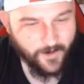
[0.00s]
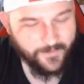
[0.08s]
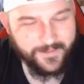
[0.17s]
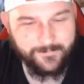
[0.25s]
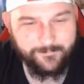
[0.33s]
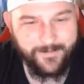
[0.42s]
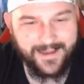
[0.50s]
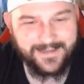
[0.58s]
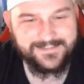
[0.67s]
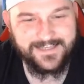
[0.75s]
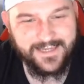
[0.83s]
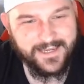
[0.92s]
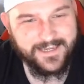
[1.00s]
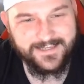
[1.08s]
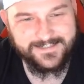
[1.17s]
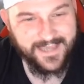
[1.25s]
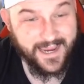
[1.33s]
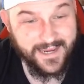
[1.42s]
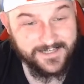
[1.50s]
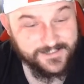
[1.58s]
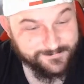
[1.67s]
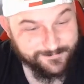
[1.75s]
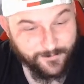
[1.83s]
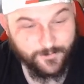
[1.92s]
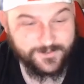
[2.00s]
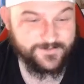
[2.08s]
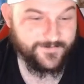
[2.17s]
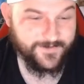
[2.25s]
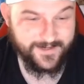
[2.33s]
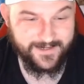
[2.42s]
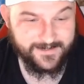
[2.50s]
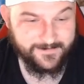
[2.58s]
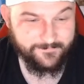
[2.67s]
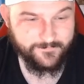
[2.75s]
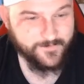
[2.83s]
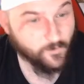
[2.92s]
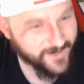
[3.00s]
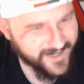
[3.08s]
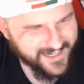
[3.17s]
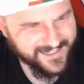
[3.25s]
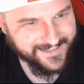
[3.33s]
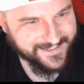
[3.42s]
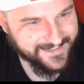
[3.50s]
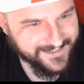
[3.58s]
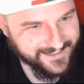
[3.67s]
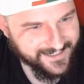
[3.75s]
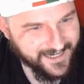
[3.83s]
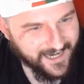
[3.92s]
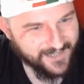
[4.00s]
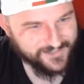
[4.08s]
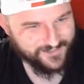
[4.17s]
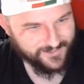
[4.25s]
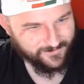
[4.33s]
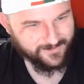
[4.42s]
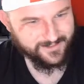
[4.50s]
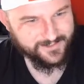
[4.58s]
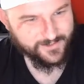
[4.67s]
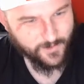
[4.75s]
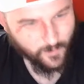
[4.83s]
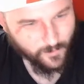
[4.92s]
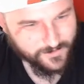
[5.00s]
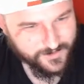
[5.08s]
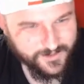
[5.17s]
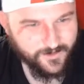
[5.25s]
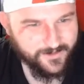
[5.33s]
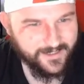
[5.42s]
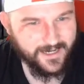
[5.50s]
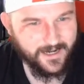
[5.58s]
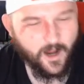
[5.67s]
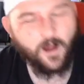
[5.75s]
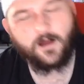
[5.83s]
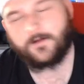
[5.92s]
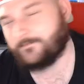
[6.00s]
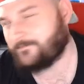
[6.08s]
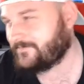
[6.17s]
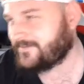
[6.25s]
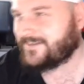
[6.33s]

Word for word: I think Bagsy is a sports fan. Really? A shot to call shotgun. Oh.